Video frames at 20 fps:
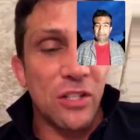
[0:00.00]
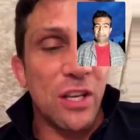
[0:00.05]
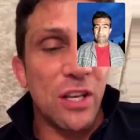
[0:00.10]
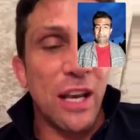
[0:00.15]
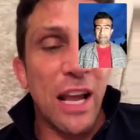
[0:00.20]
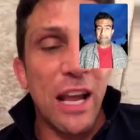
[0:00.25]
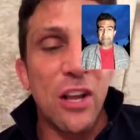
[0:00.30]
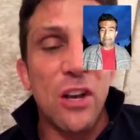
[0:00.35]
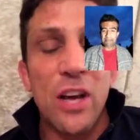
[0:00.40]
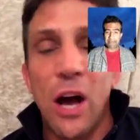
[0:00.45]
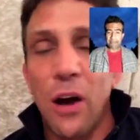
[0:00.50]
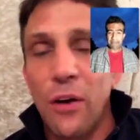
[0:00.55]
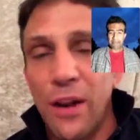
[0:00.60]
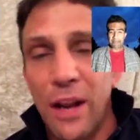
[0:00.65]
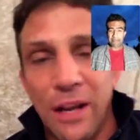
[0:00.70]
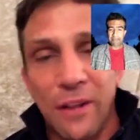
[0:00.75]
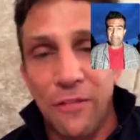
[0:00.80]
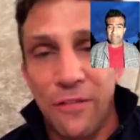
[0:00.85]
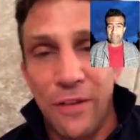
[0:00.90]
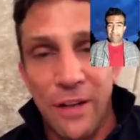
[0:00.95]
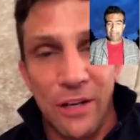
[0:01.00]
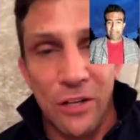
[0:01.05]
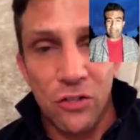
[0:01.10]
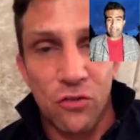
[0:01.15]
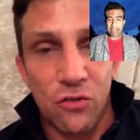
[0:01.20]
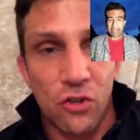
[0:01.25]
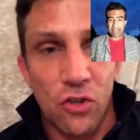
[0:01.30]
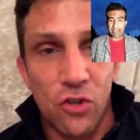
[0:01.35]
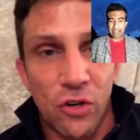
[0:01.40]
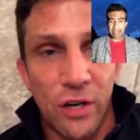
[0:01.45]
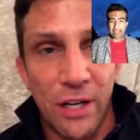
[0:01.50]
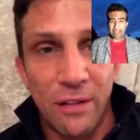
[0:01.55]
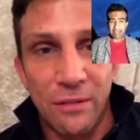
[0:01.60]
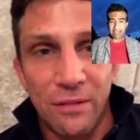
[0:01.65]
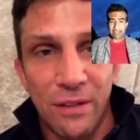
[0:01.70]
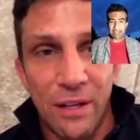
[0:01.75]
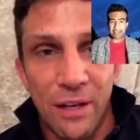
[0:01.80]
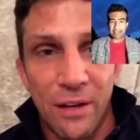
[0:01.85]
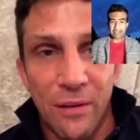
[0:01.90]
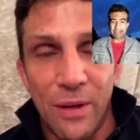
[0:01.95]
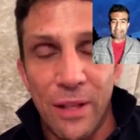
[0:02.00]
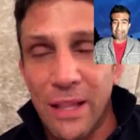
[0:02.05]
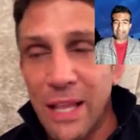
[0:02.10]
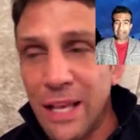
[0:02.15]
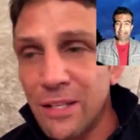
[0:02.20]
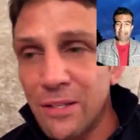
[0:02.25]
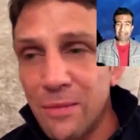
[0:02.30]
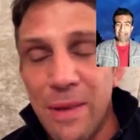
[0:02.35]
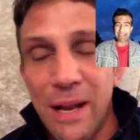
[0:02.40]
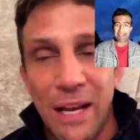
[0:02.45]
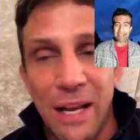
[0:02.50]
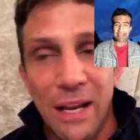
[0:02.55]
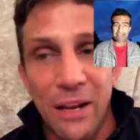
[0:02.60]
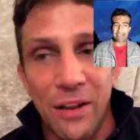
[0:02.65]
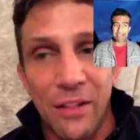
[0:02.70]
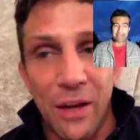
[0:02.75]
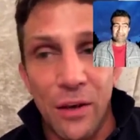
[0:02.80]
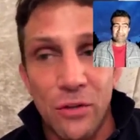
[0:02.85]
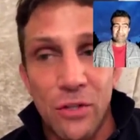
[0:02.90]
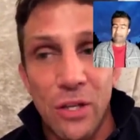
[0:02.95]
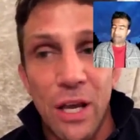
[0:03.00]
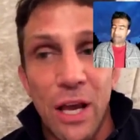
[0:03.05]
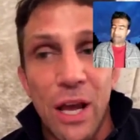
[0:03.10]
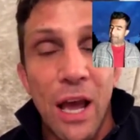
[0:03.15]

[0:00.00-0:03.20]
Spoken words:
you can go on any fitness retreat. But there's a million of those.